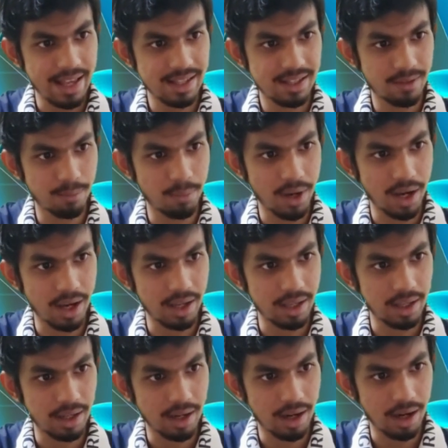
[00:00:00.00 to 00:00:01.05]
s
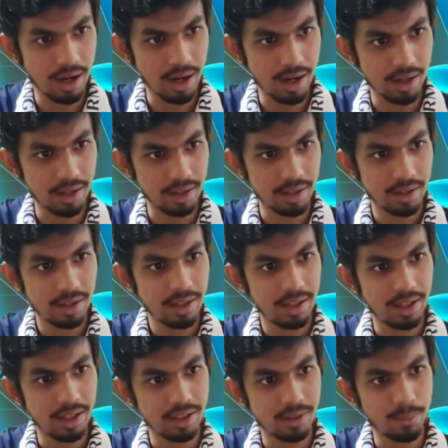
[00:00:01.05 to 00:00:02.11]
by r
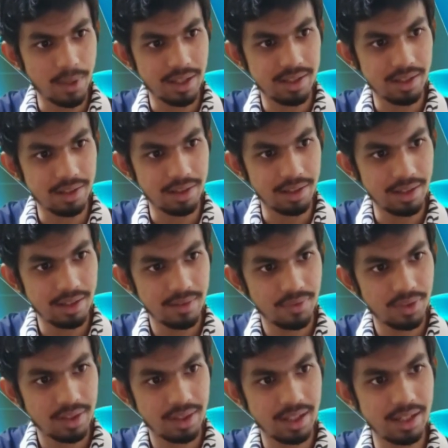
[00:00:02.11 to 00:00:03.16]
is basically
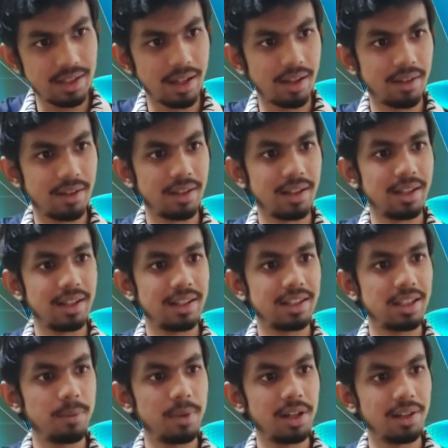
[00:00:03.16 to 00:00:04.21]
theta.
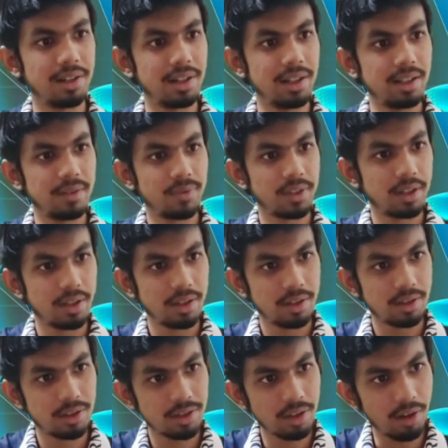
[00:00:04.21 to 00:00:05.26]
Similarly,
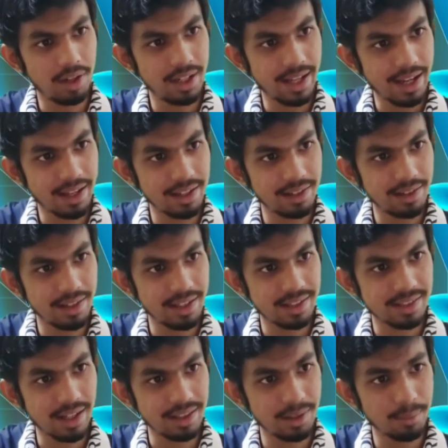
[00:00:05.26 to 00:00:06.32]
solid angle
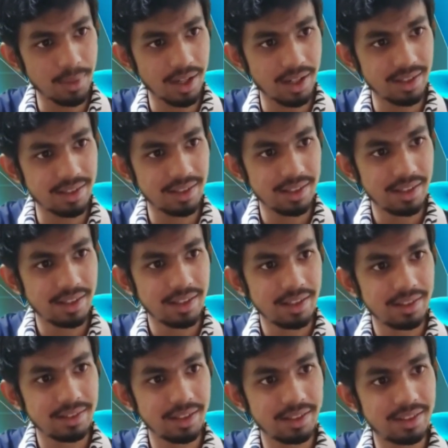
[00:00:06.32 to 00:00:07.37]
is nothing but
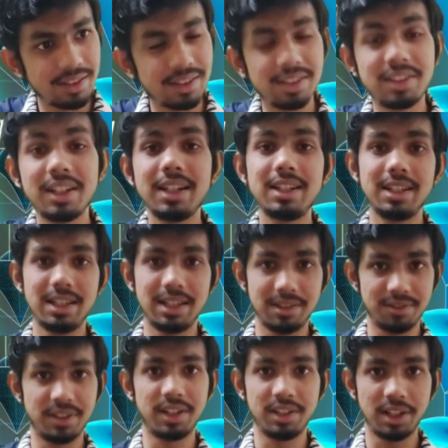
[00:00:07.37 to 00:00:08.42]
the
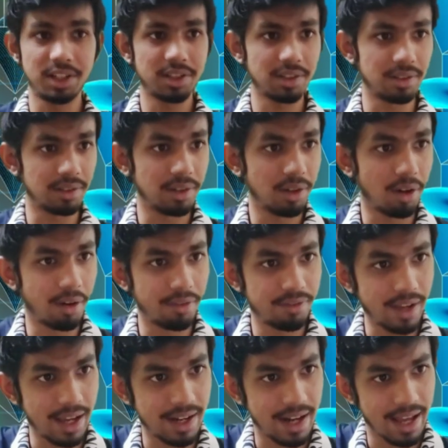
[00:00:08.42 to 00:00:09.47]
3D variation
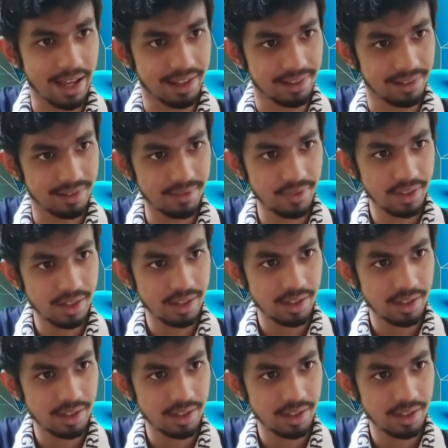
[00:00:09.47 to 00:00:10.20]
of an angle.